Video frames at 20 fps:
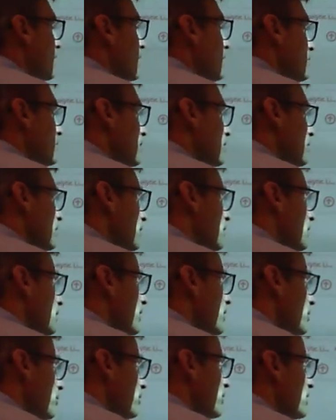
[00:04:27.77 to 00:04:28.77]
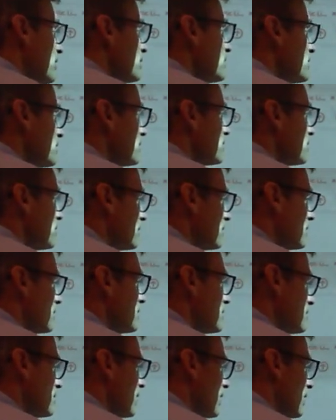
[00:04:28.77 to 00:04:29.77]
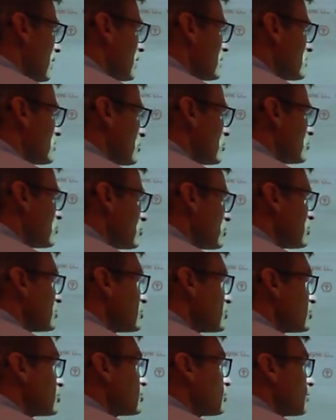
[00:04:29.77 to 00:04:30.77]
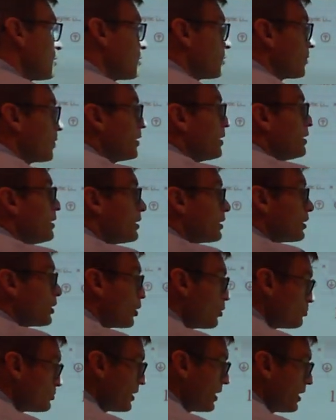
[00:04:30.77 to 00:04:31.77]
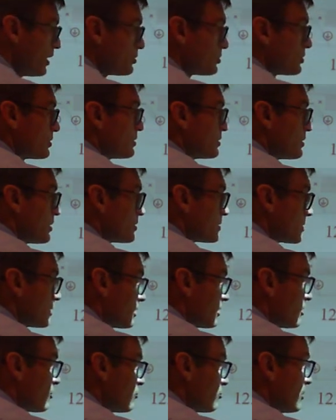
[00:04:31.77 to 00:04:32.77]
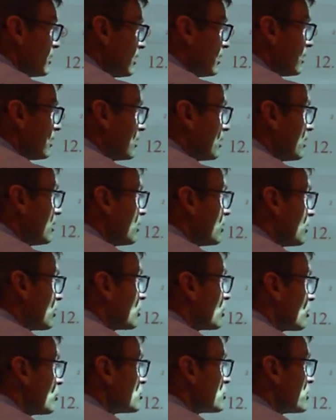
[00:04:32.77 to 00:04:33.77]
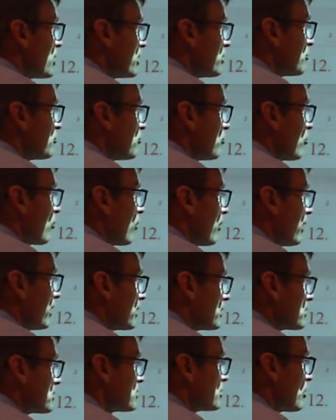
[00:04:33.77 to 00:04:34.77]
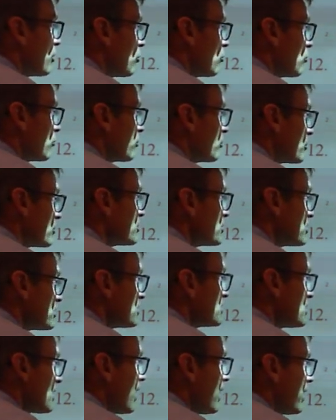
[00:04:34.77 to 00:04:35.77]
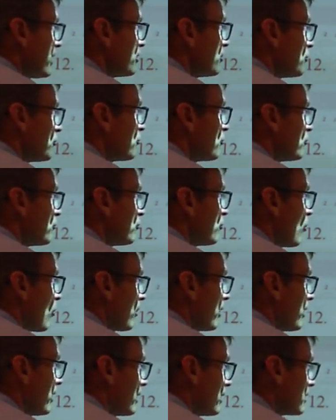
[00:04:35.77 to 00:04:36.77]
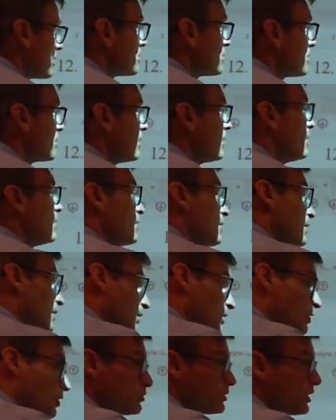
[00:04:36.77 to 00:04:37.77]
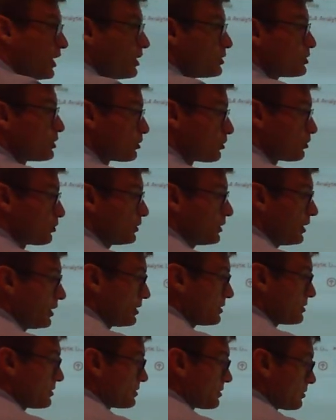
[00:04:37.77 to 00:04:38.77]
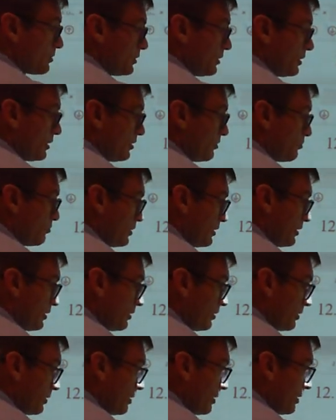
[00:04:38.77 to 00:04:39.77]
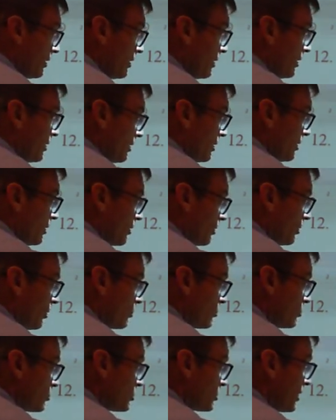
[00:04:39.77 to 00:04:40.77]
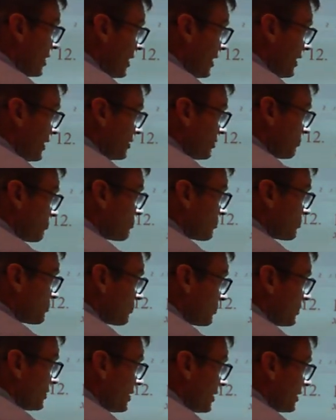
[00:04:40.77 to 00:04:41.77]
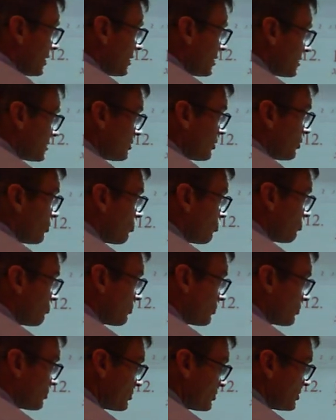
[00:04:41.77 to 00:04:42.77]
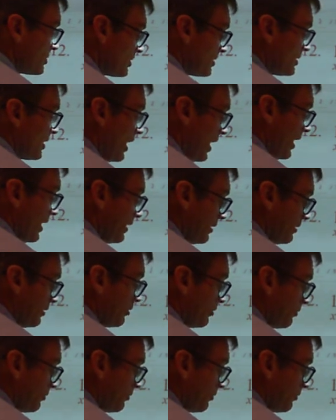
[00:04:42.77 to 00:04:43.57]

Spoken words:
the limit as x goes to 0. Cotangent, that's going to give me cosine of 4x over sine of 4x. And cotangent of 3x is going to give me cosine of 3x over sine of